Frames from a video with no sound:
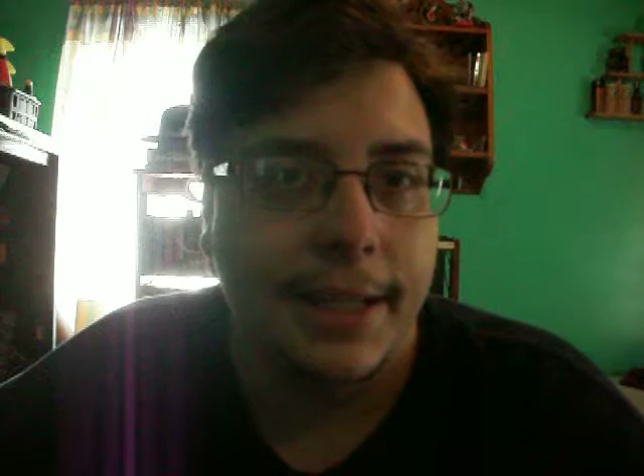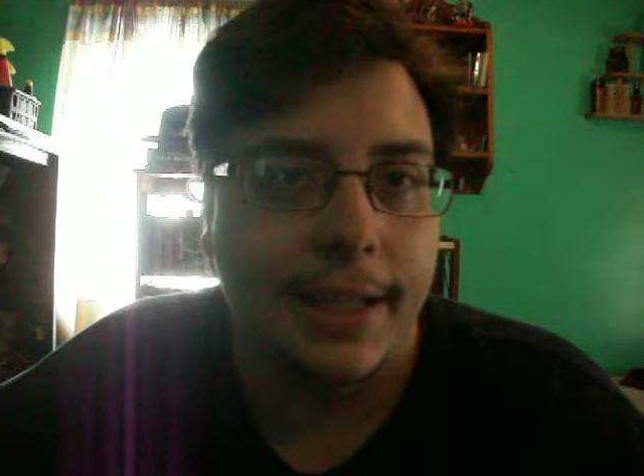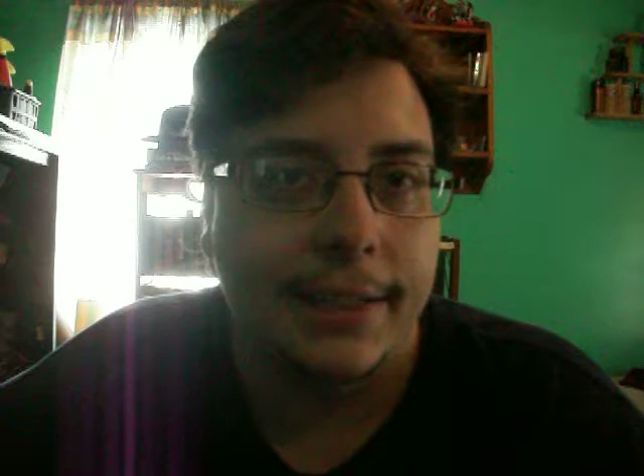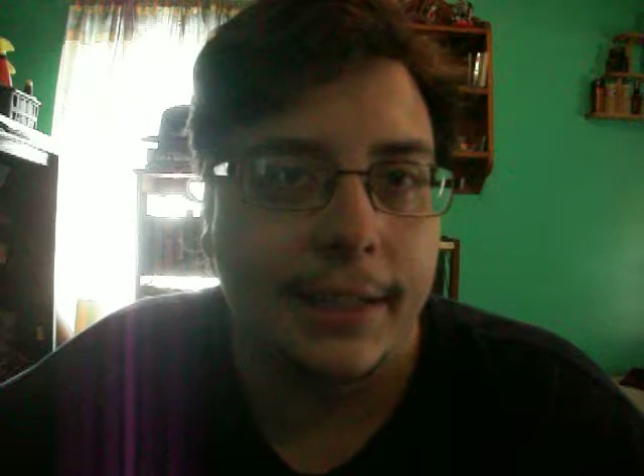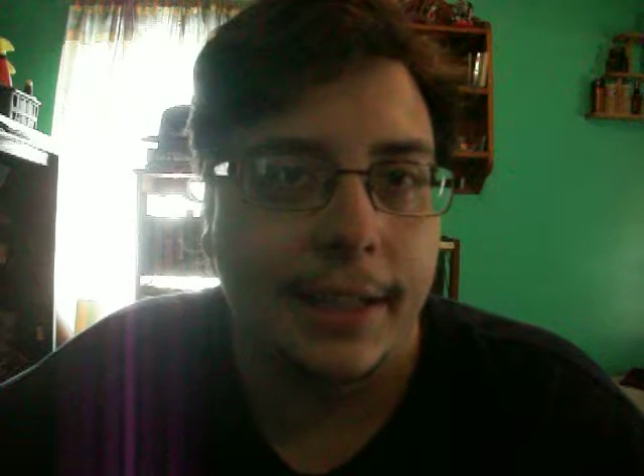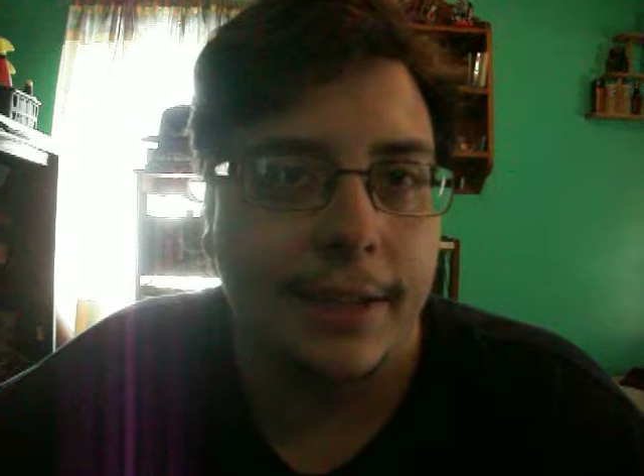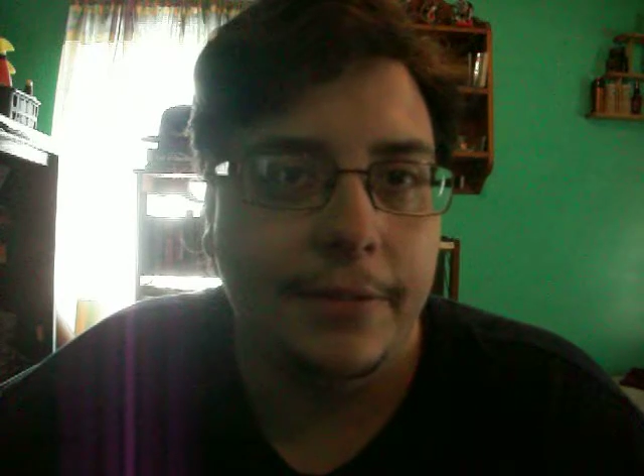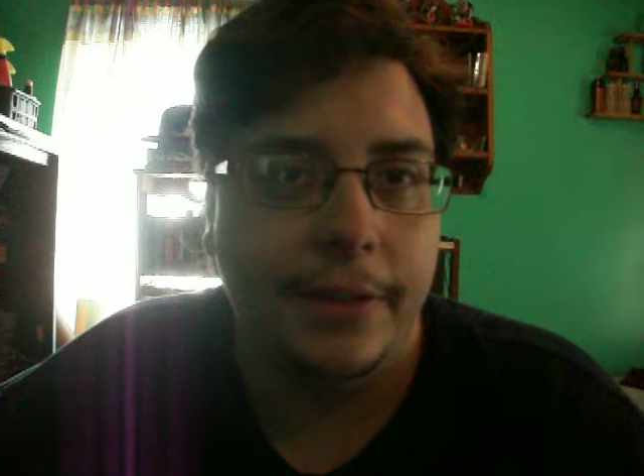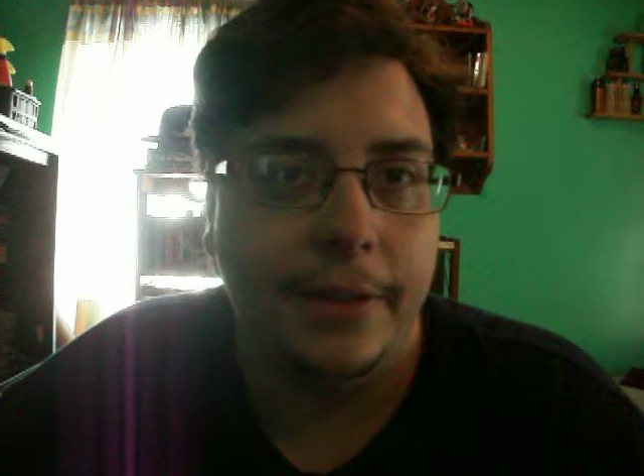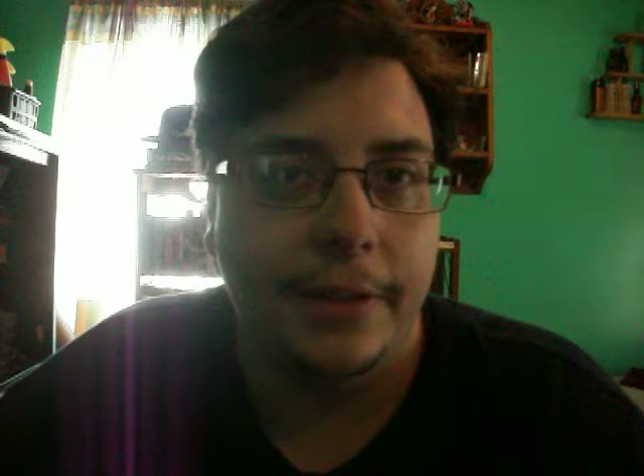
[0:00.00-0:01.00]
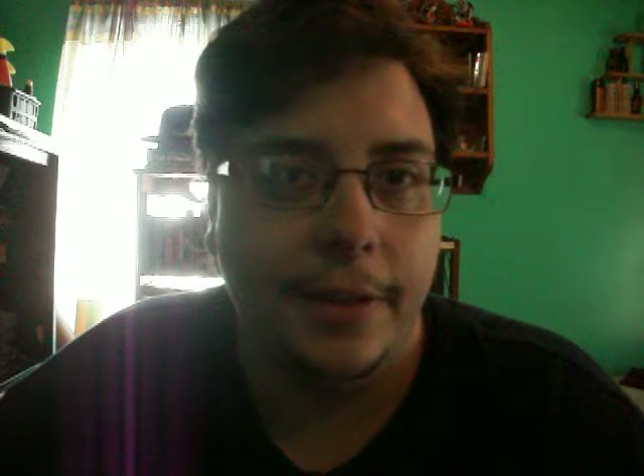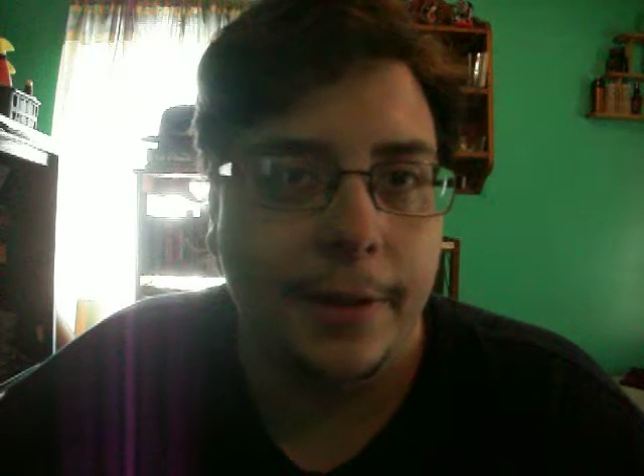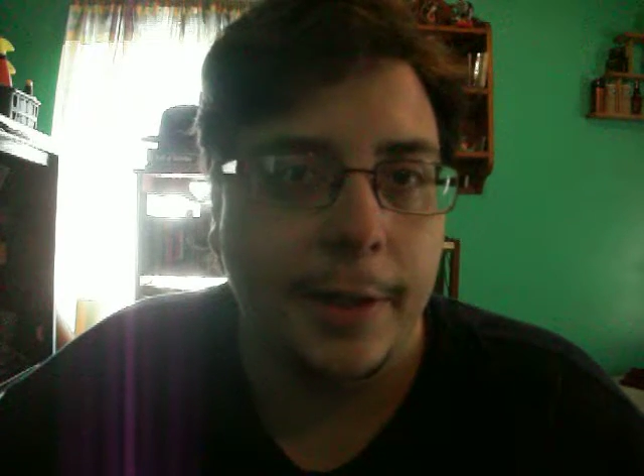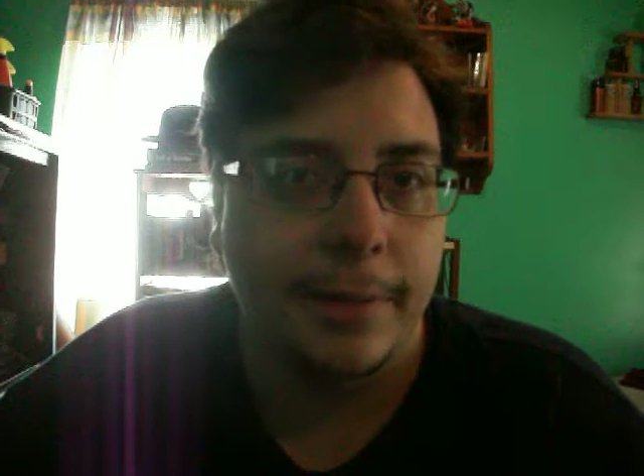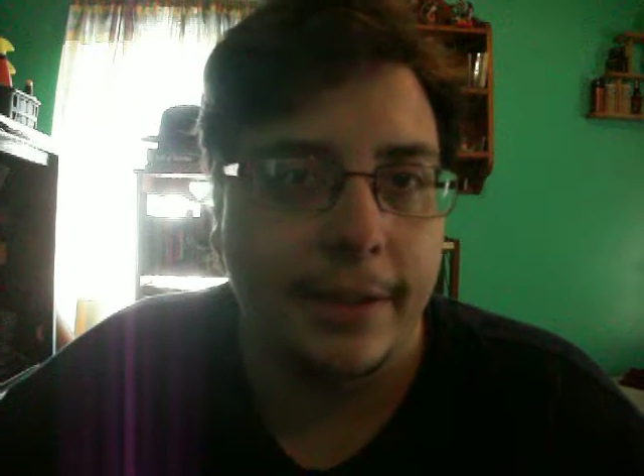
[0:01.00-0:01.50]
and still have an
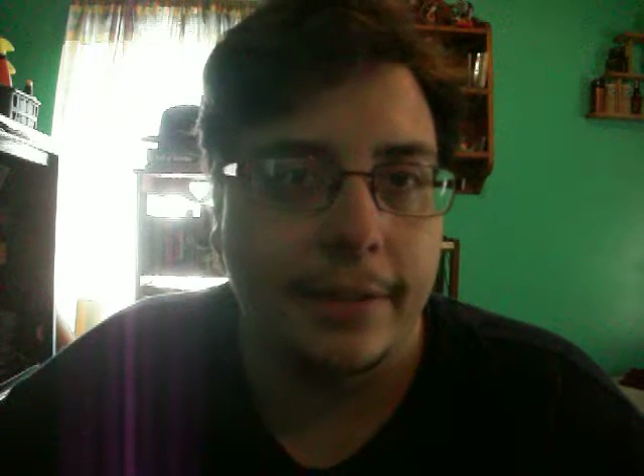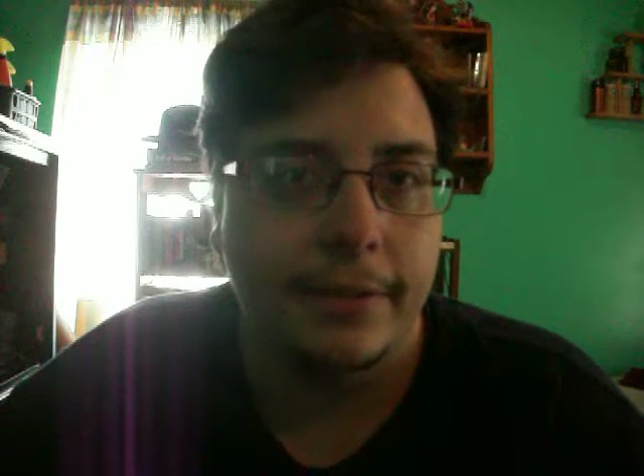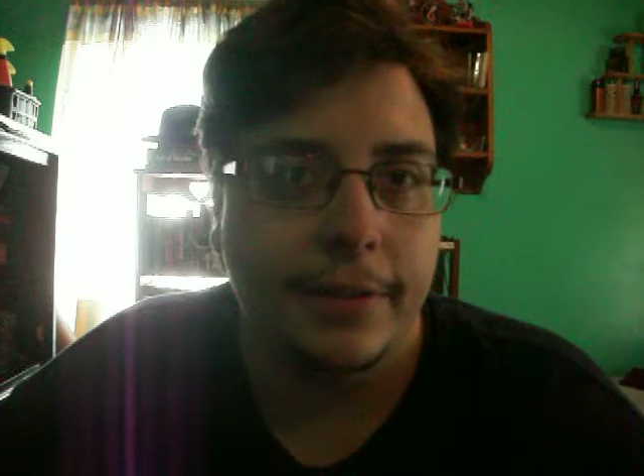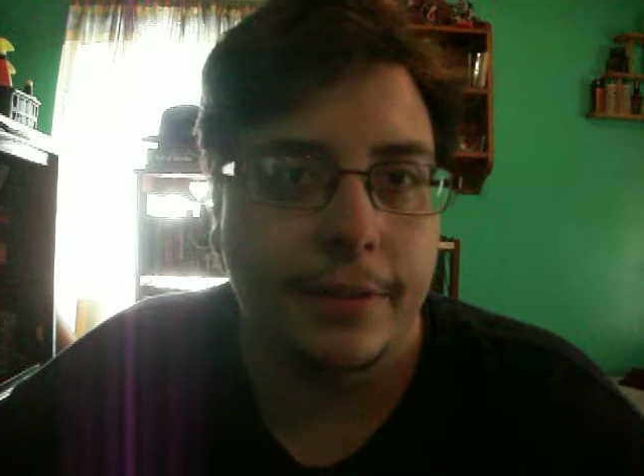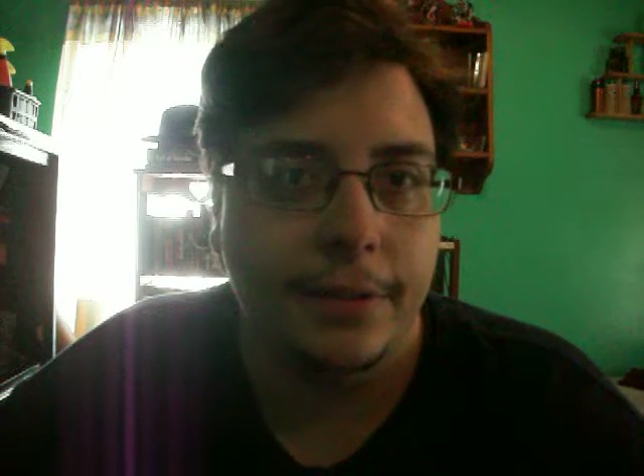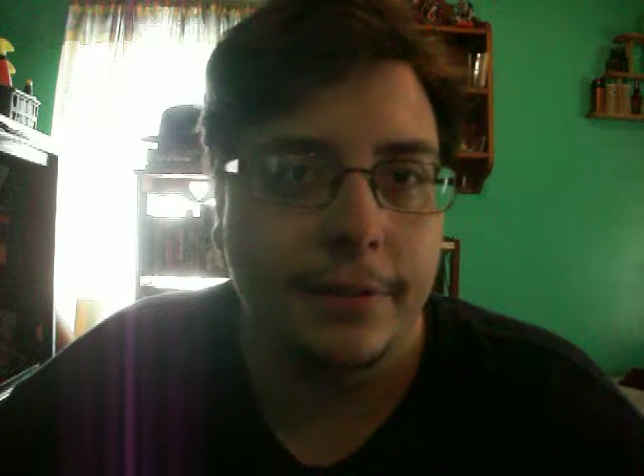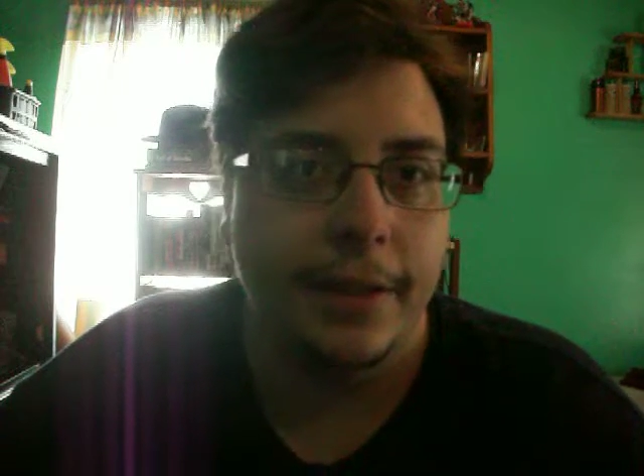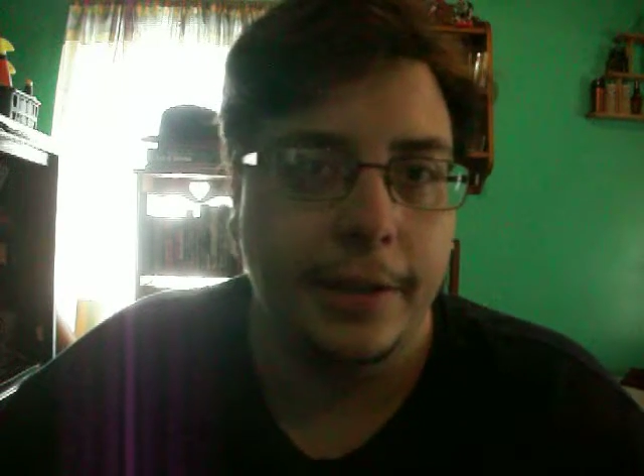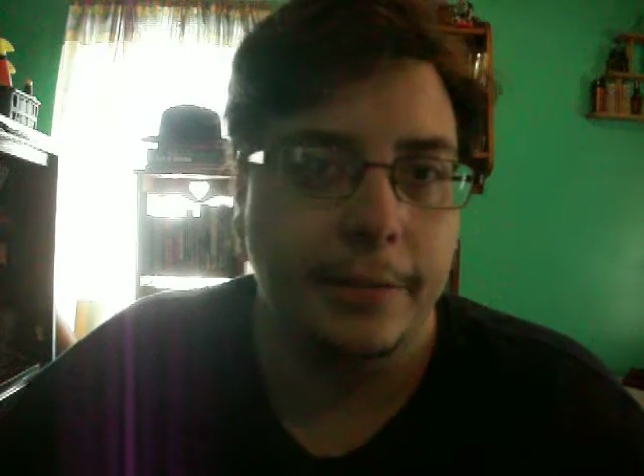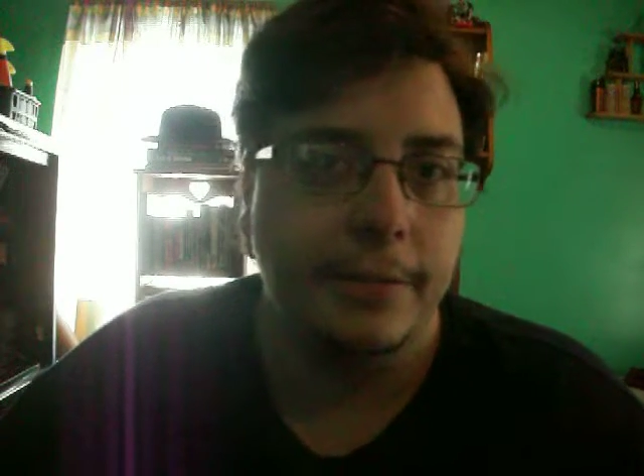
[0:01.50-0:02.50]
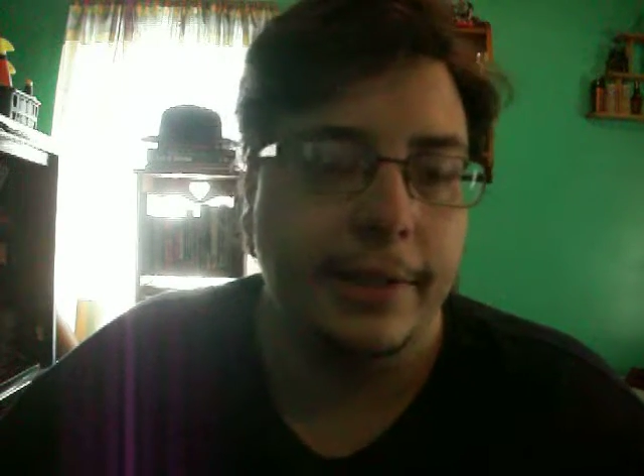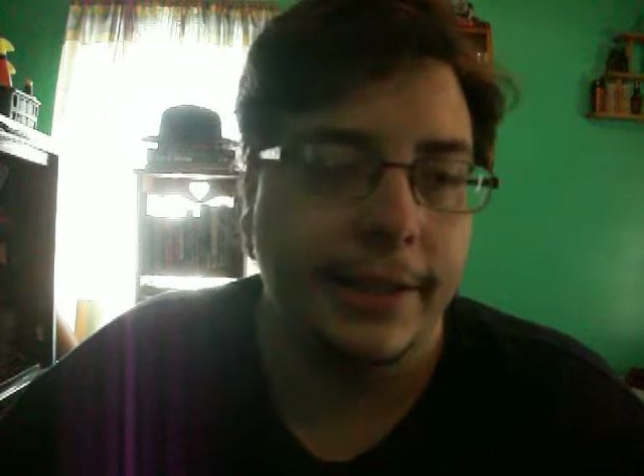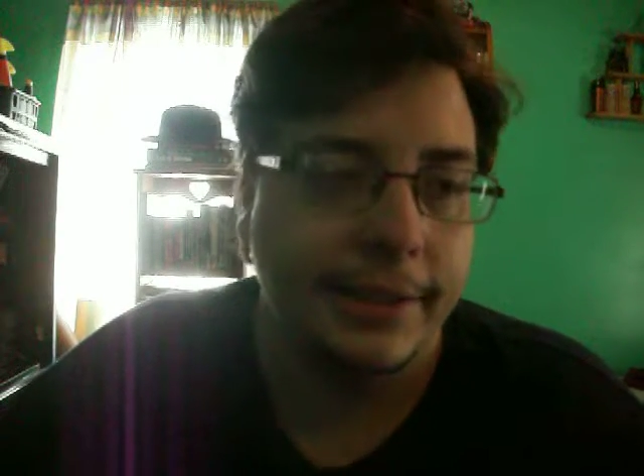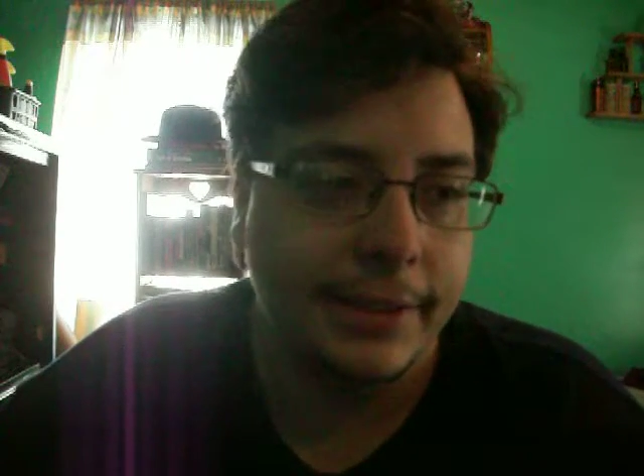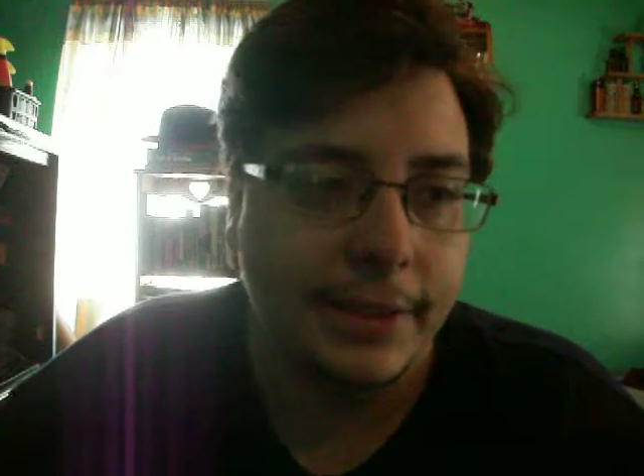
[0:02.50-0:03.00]
argument left to evaluate.